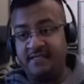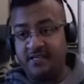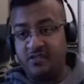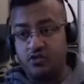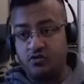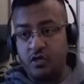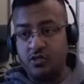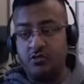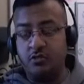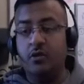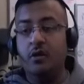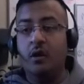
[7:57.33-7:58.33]

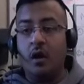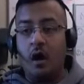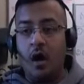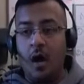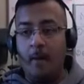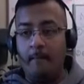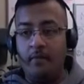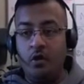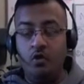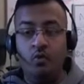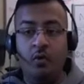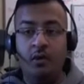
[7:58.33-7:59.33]
instructor,
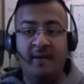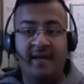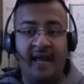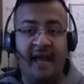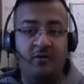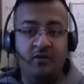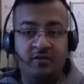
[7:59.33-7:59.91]
you will be able